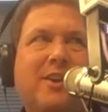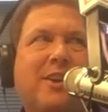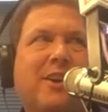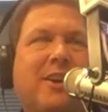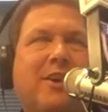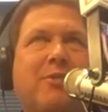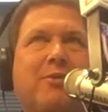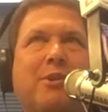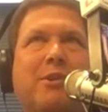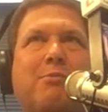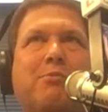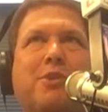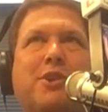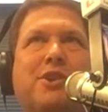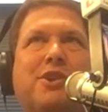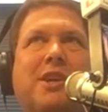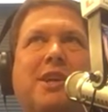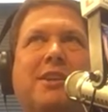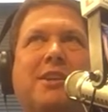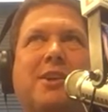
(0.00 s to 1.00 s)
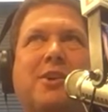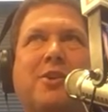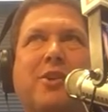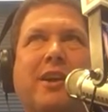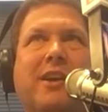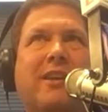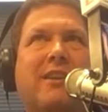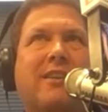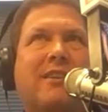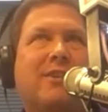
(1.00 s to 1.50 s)
Perfect. you go. We appreciate the
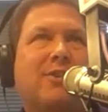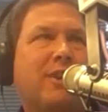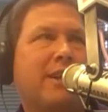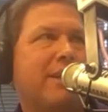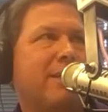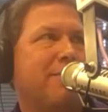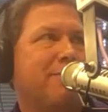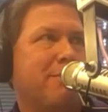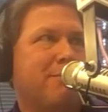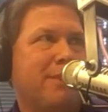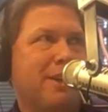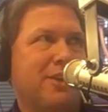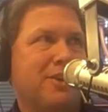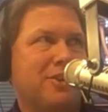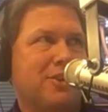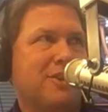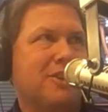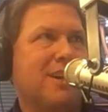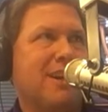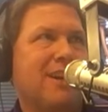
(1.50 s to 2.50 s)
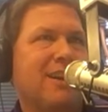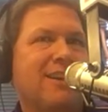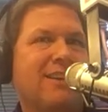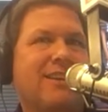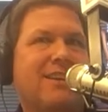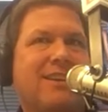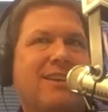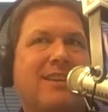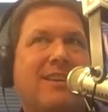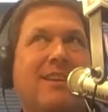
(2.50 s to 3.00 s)
great great information. Thanks, Scott.
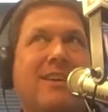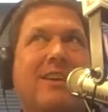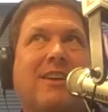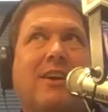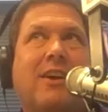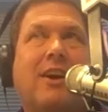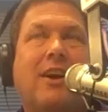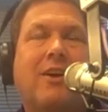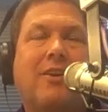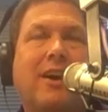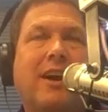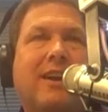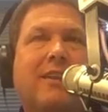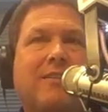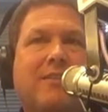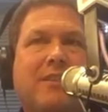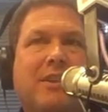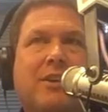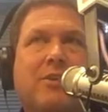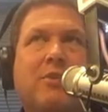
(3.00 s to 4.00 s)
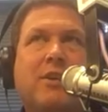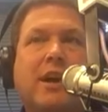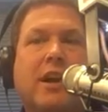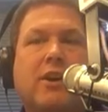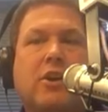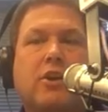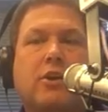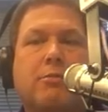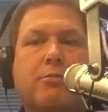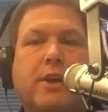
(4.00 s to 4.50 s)
All right, right. we got to
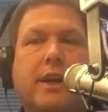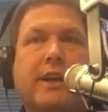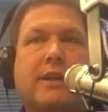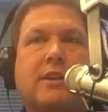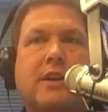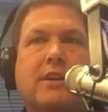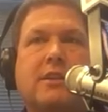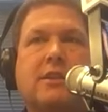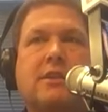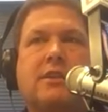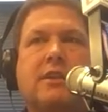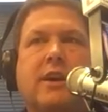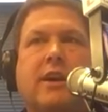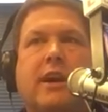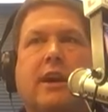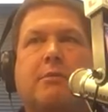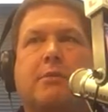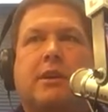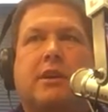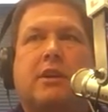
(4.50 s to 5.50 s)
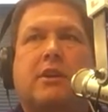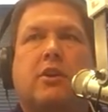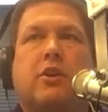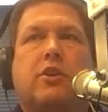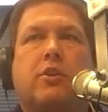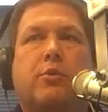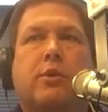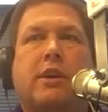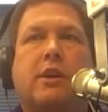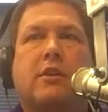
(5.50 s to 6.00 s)
go to a break. Doug Terry Albert Nicaud,
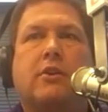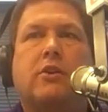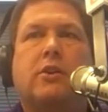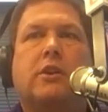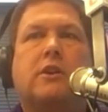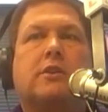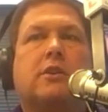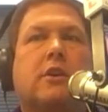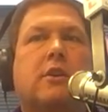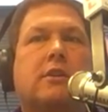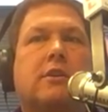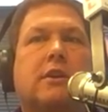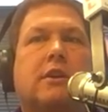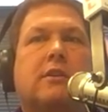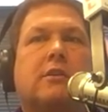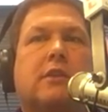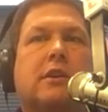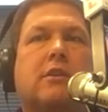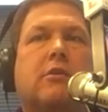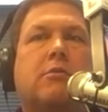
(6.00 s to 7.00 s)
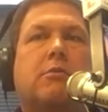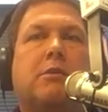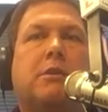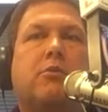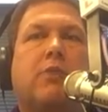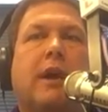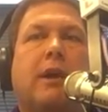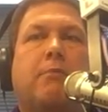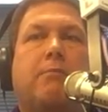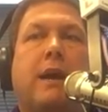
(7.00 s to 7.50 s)
your weekend lawyers, all things legal. We'll be
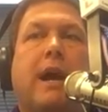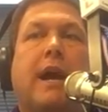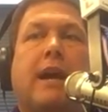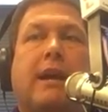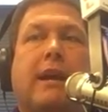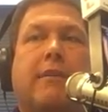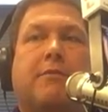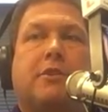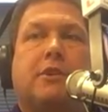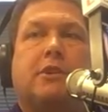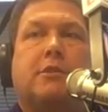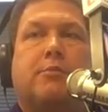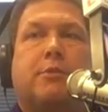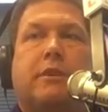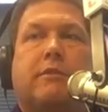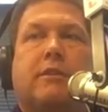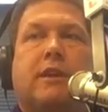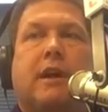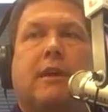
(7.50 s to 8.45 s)
right back after this brief